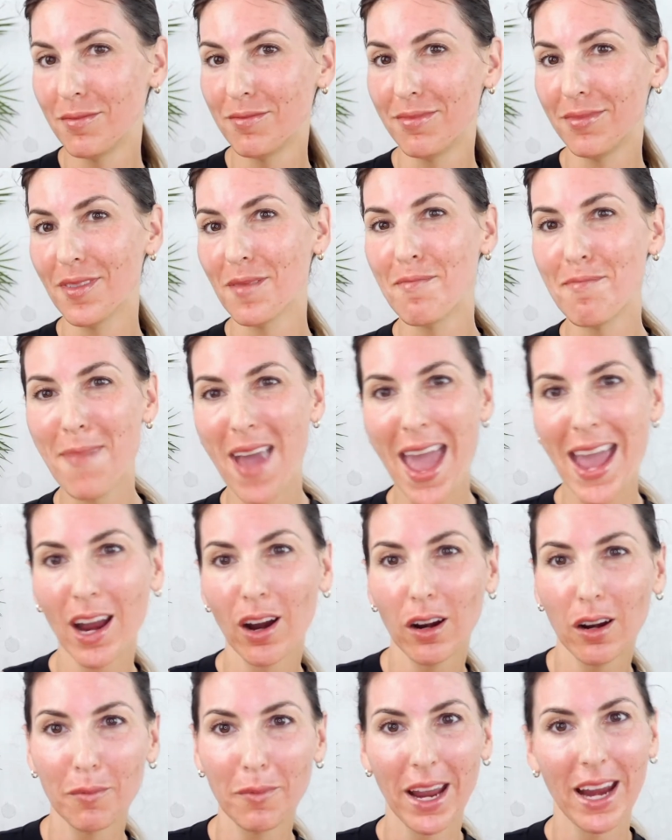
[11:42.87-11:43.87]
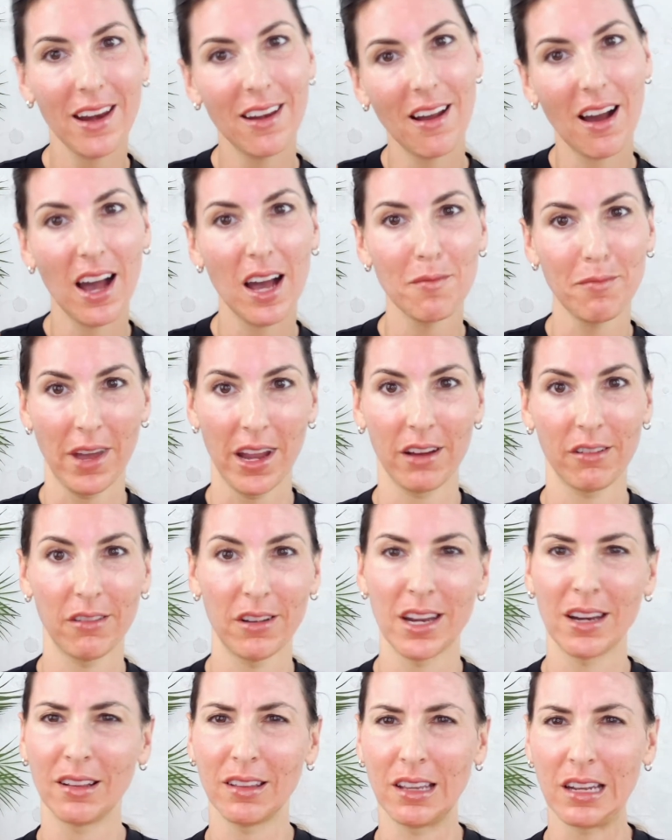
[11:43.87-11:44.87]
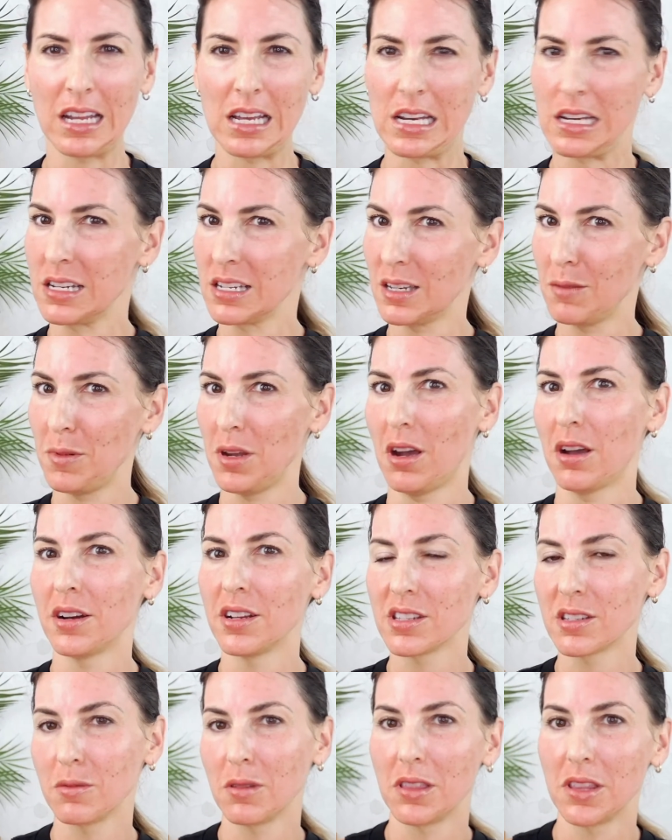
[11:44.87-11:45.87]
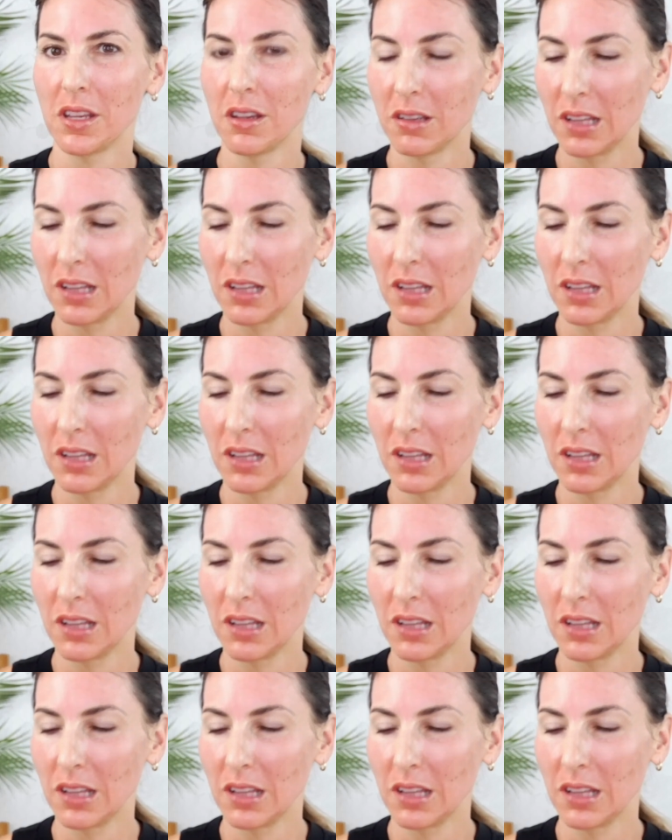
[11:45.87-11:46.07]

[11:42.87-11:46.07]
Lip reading: may or may not microneedle it in, to be honest with you.